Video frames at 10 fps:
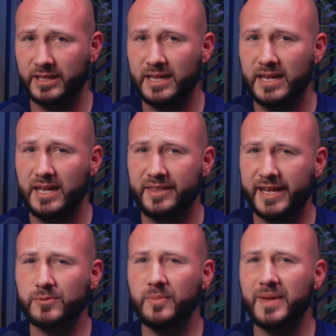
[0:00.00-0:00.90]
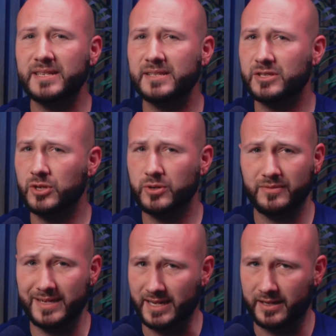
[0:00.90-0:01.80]
That's what makes it so
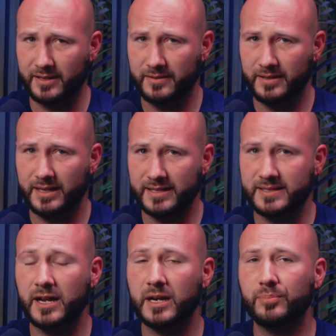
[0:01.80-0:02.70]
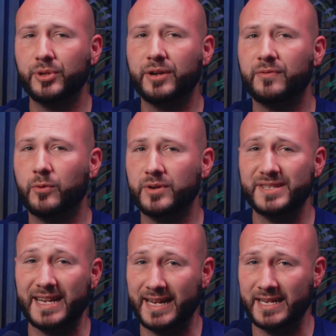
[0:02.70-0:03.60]
unique. It's not a blunt force
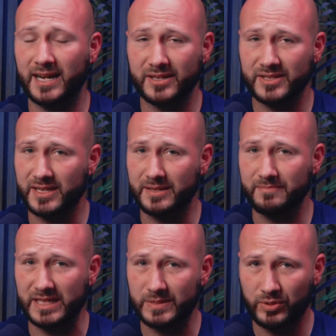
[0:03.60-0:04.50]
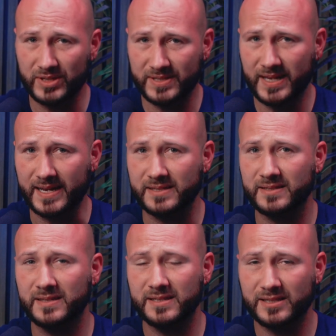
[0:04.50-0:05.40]
antioxidant. It's precise,
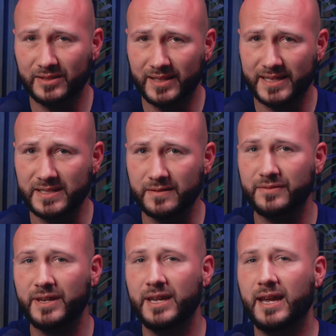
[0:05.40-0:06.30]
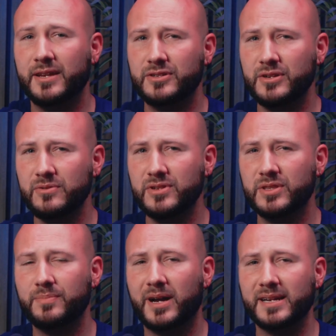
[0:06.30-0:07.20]
selective, and tuned to the
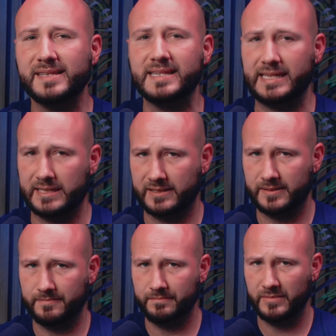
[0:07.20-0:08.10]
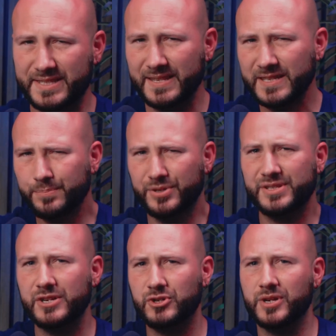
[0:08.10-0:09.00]
body's needs. It's this
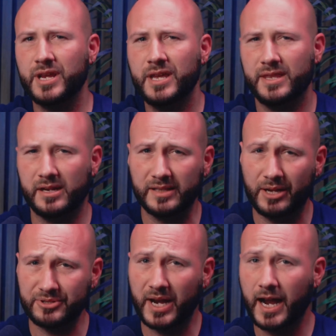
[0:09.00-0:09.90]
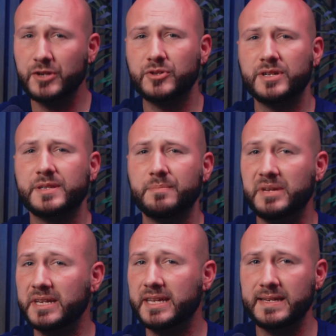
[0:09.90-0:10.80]
precision that allows hydrogen to
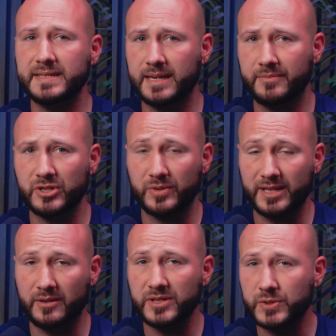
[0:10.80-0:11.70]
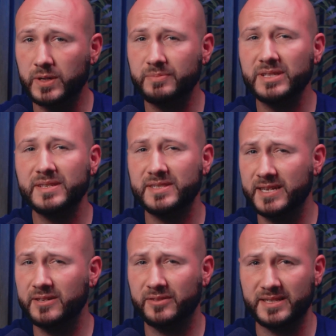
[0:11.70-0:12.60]
mitigate damage without disrupting the
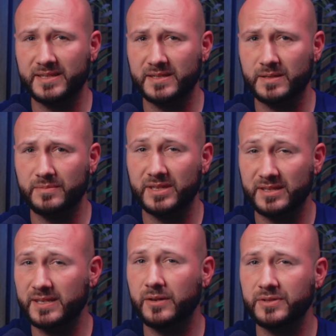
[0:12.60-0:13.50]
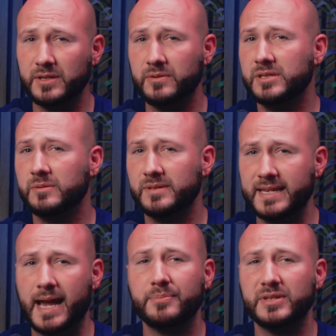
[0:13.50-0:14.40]
signaling systems cells use to
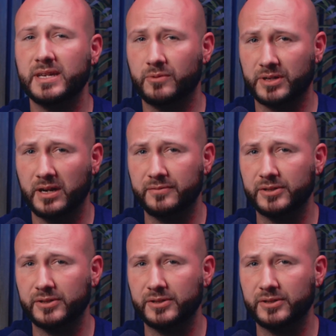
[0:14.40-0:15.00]
adapt and recover.